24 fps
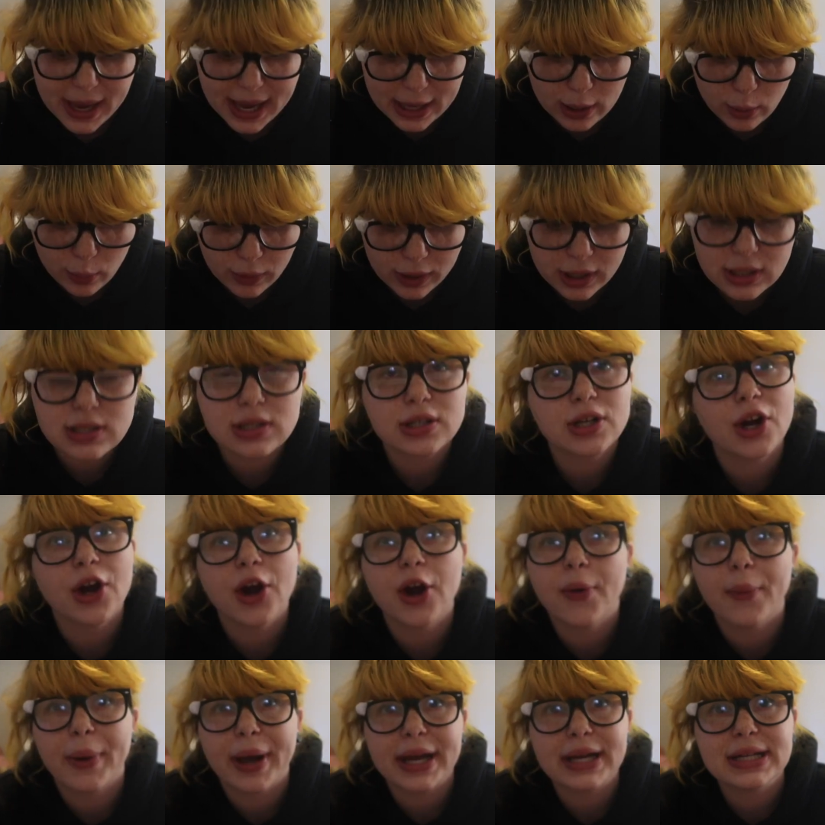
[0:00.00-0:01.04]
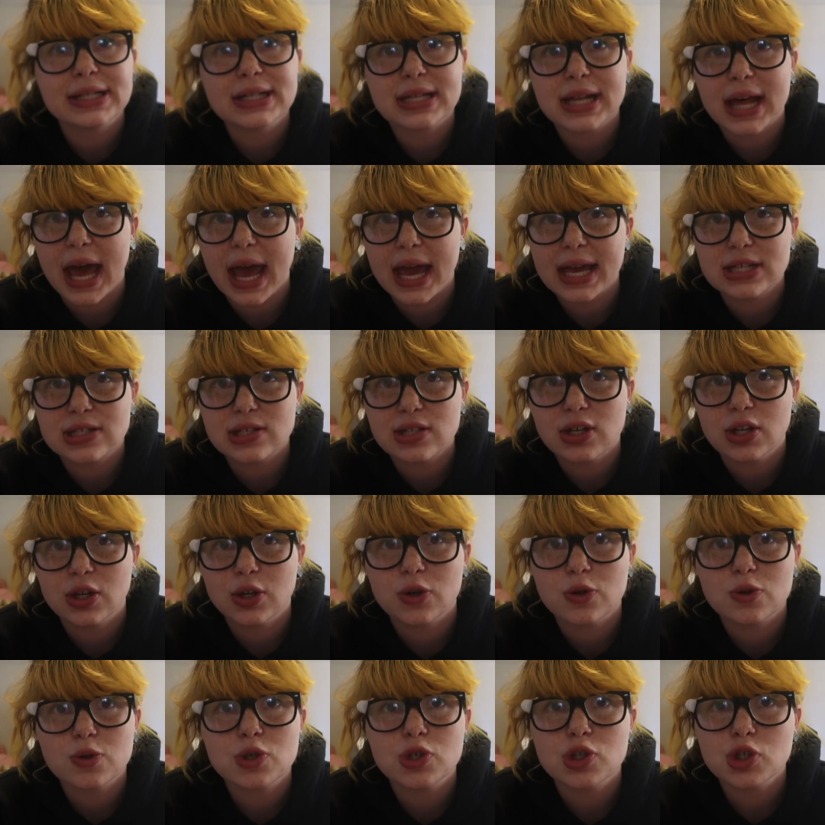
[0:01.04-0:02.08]
and whisked her away to the
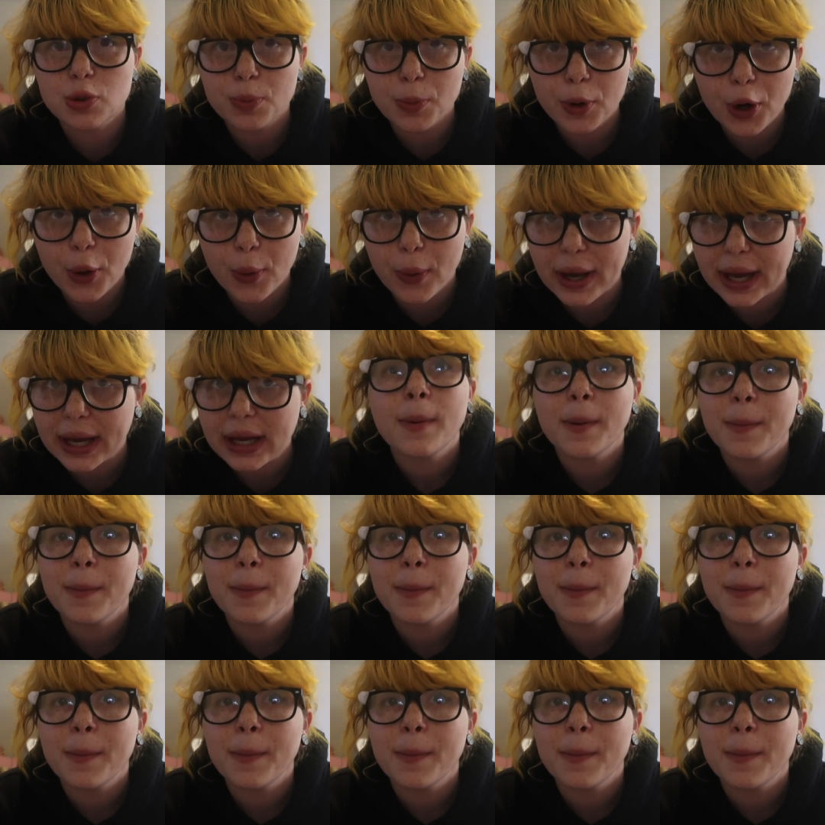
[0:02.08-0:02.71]
ICU super quick.